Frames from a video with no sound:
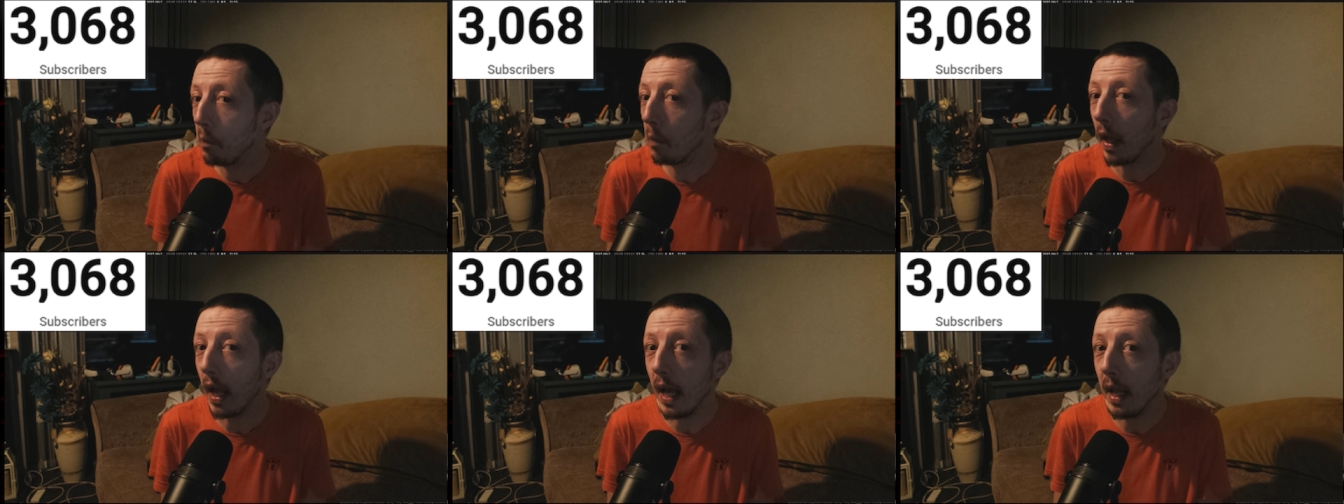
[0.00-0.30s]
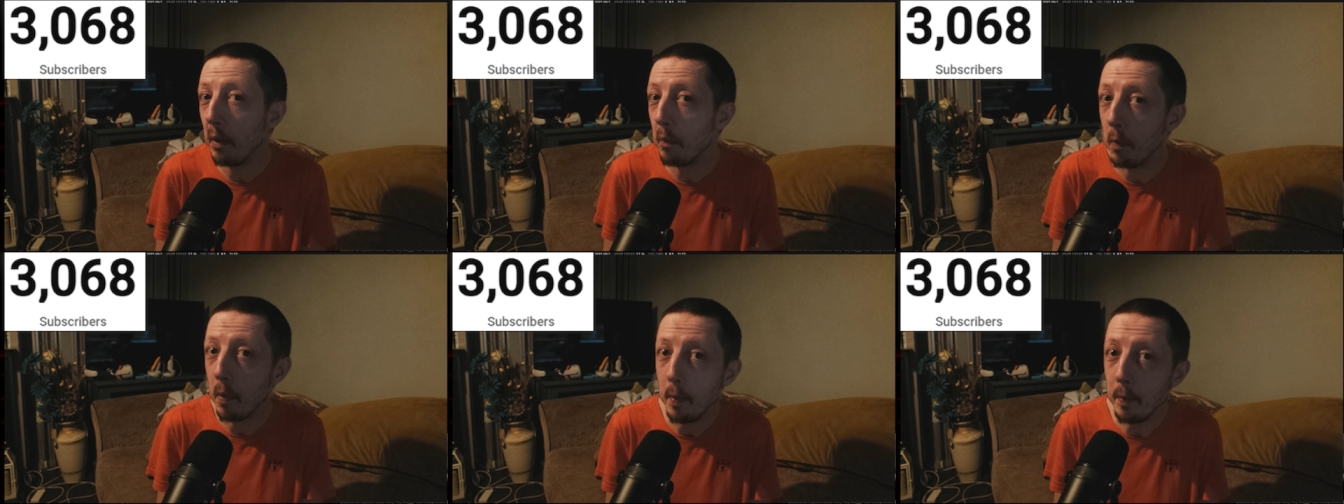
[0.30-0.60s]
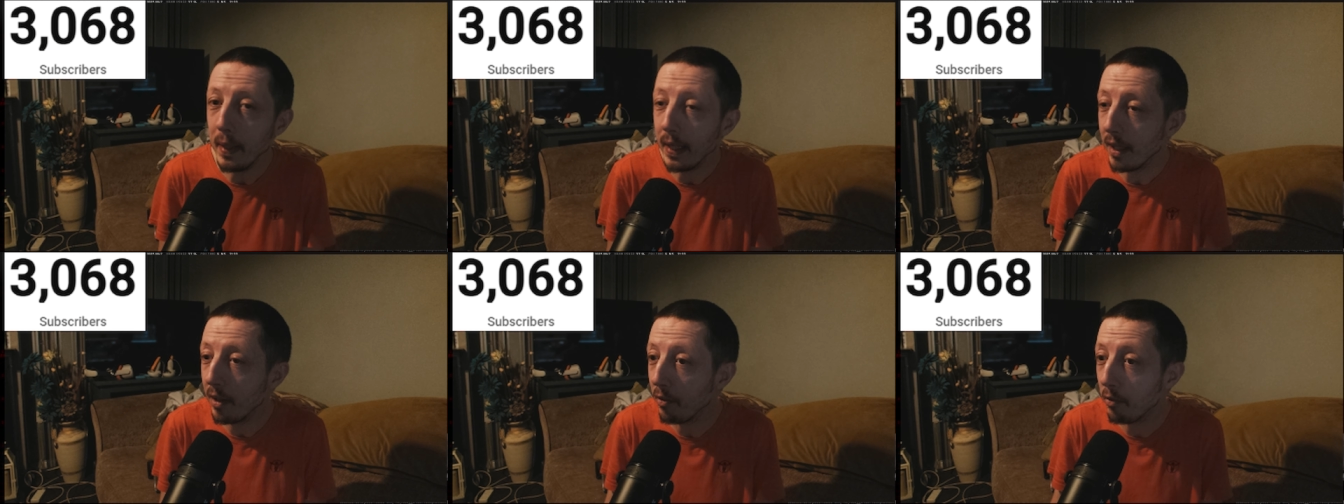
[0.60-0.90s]
kind of
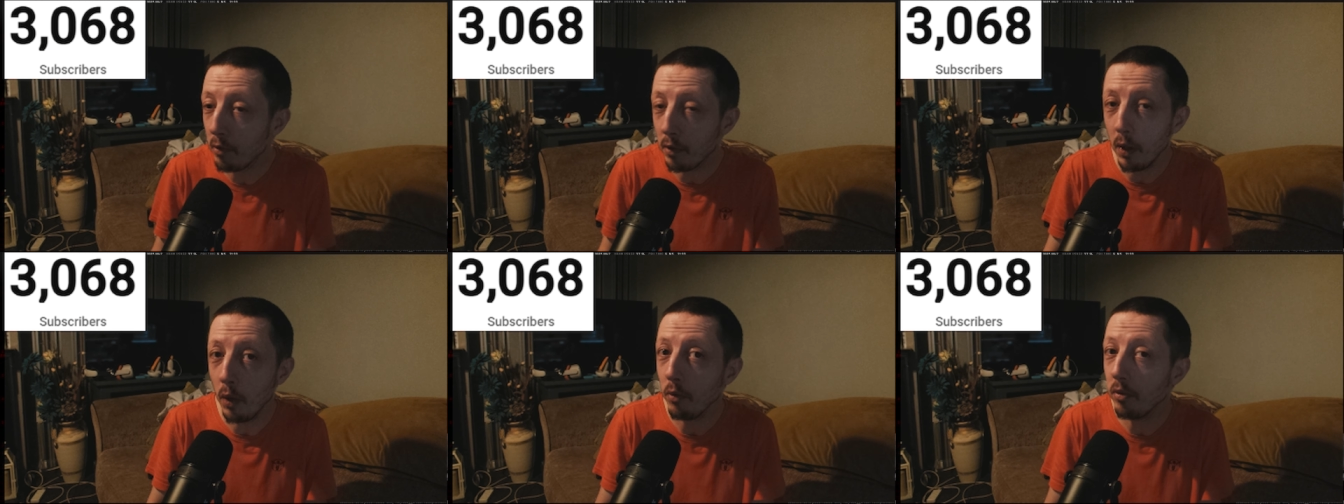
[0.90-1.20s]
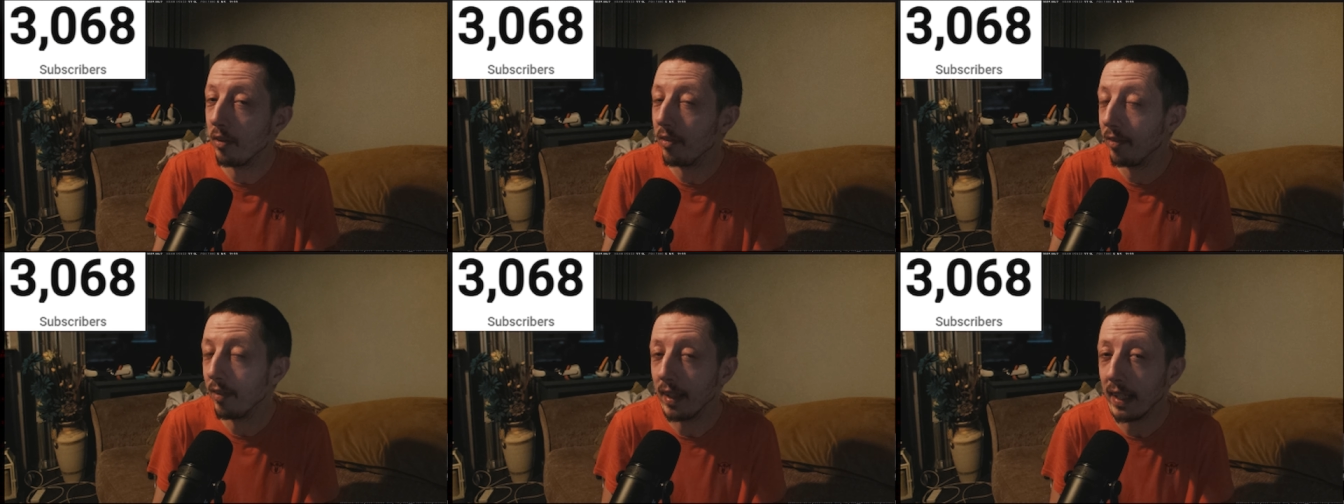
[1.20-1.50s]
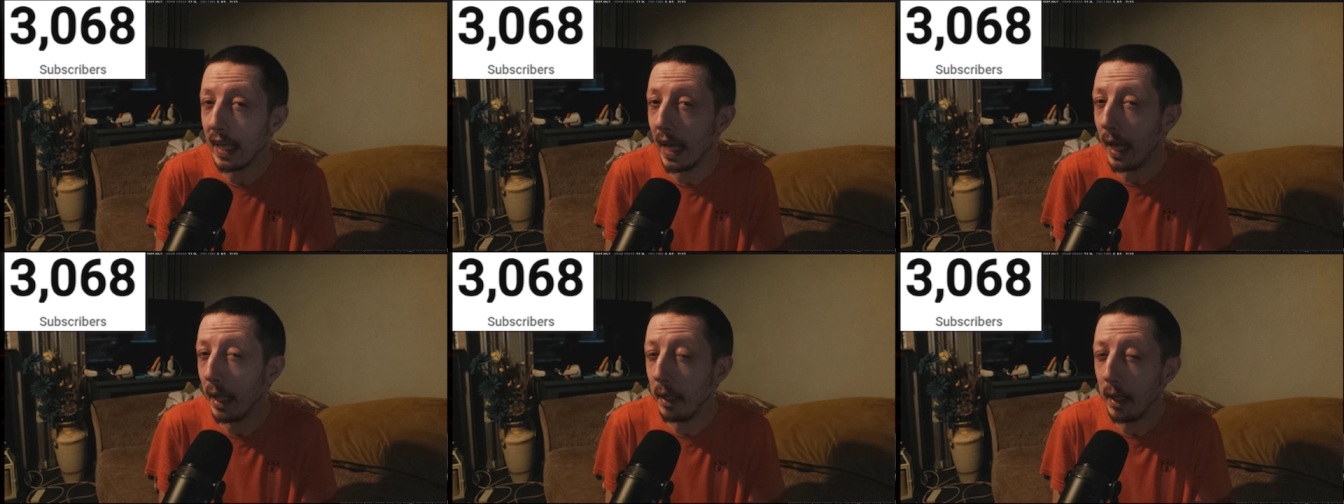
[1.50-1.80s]
mimic as close as I
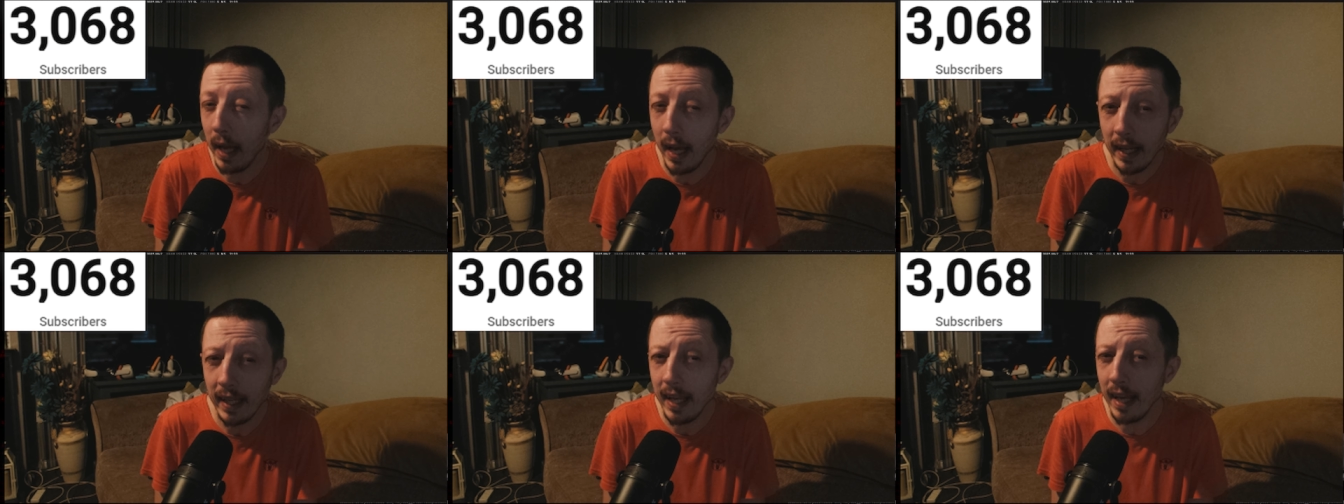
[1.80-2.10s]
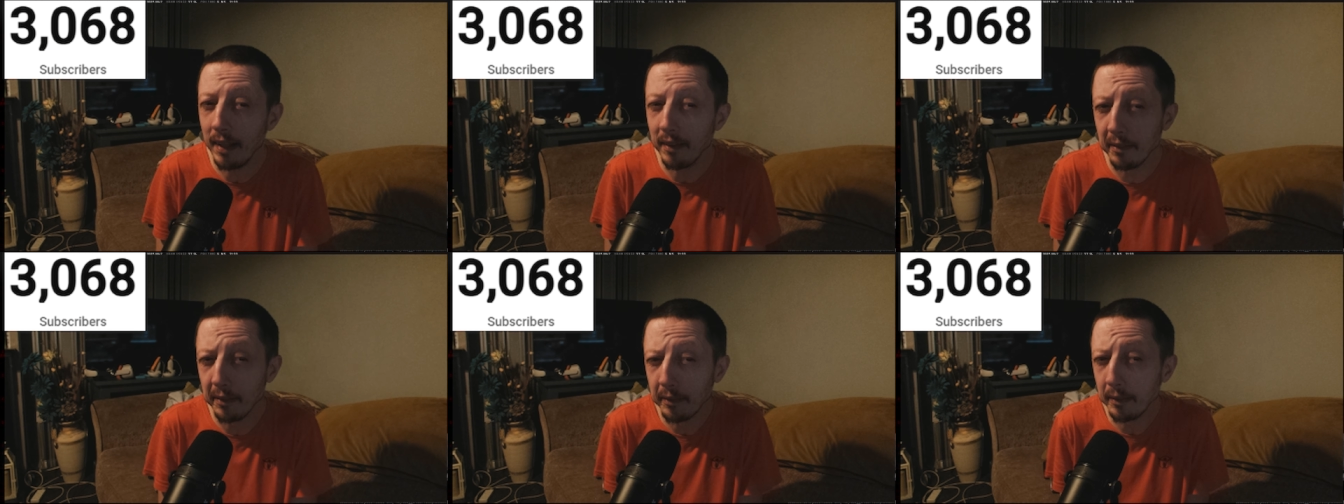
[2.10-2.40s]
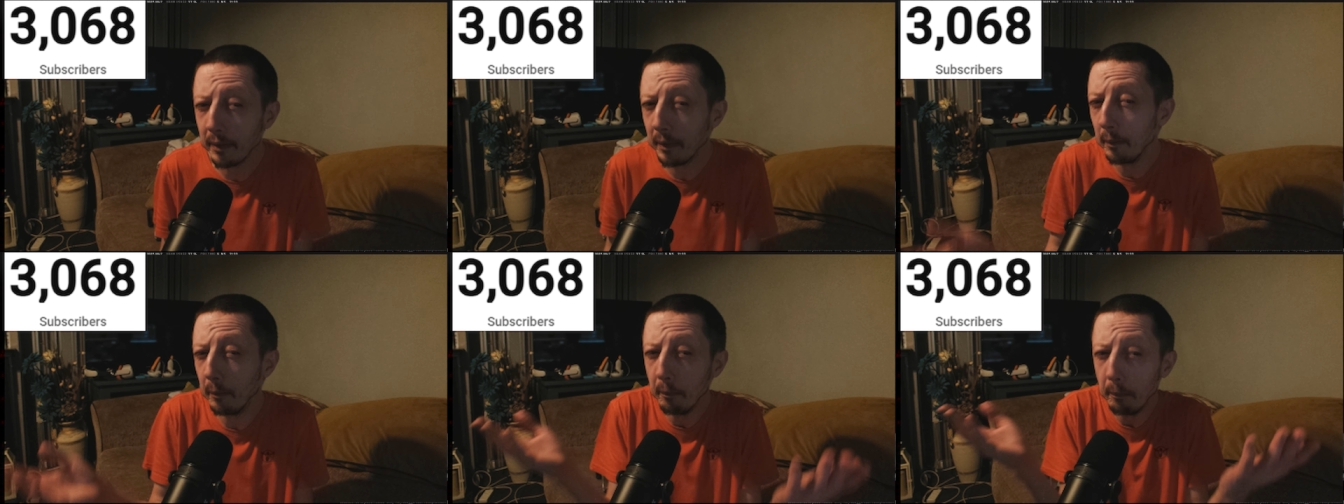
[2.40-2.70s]
can, I guess.